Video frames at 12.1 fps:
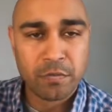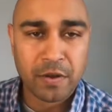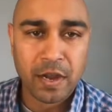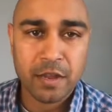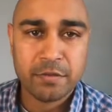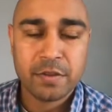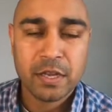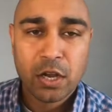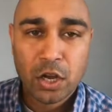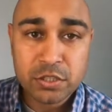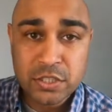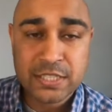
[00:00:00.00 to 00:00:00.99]
5.
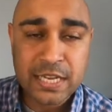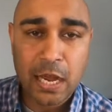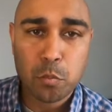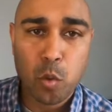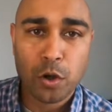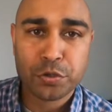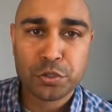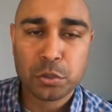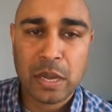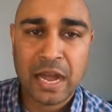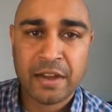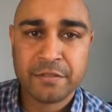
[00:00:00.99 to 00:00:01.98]
Under tab 1, you'll
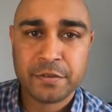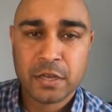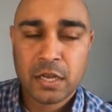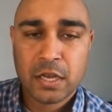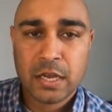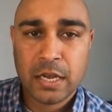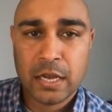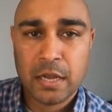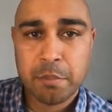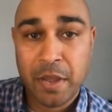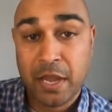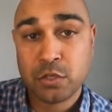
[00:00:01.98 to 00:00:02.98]
have
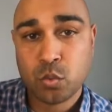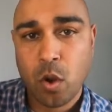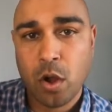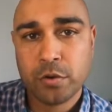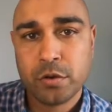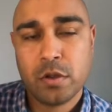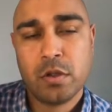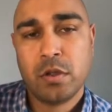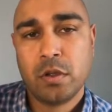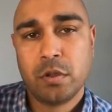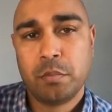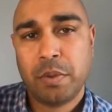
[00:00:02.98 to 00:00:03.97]
page 1,
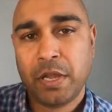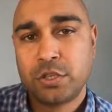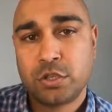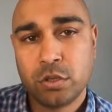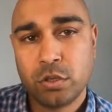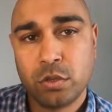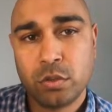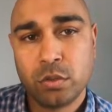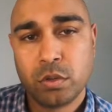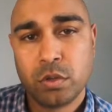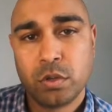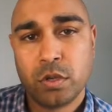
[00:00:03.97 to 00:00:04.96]
page 2.
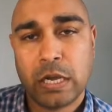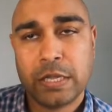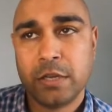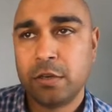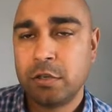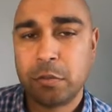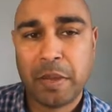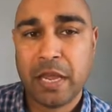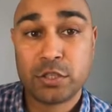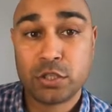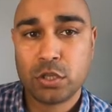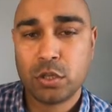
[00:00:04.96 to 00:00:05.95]
And then under
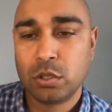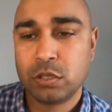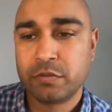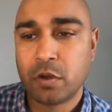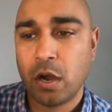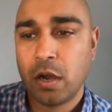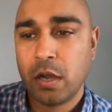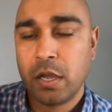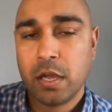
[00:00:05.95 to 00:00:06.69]
page 2, you've got